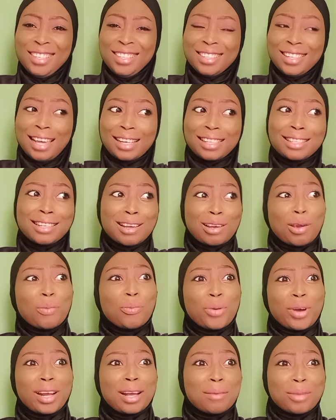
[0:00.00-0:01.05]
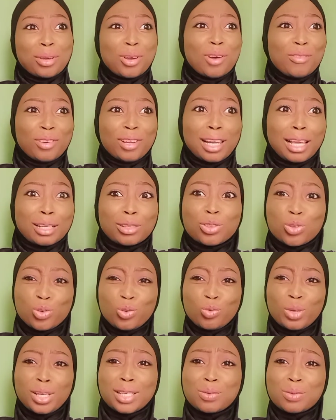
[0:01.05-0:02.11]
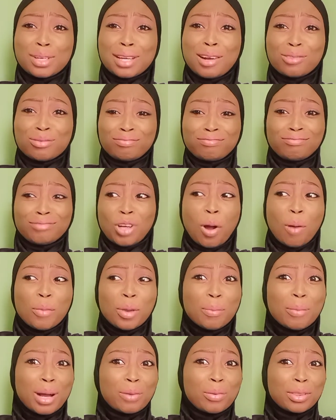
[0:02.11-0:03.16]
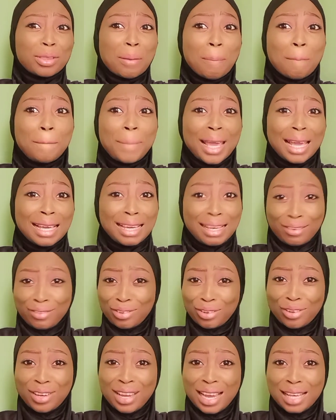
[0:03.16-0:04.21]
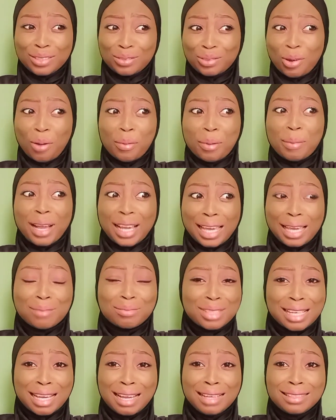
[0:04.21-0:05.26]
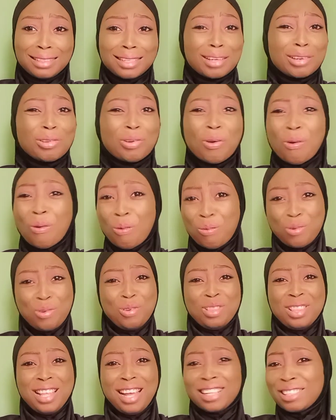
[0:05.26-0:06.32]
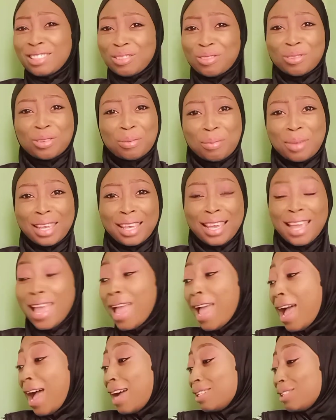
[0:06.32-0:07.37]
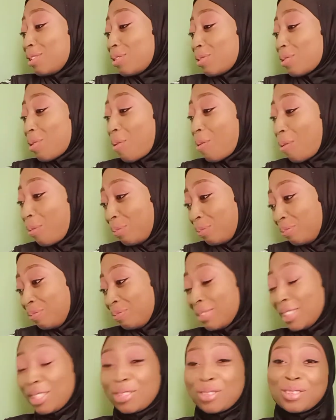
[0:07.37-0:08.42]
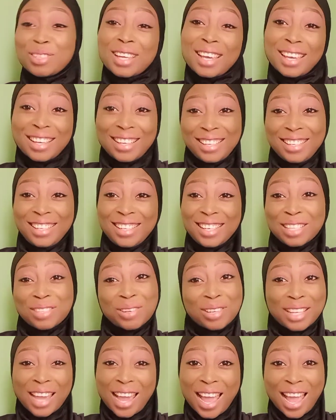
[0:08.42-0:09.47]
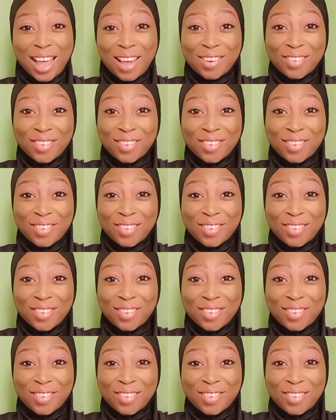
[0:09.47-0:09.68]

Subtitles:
Take a break and be gone for 2 weeks without coming back with a banger for you guys, coming back empty-handed. No, that's not me. And so today, guess what I have?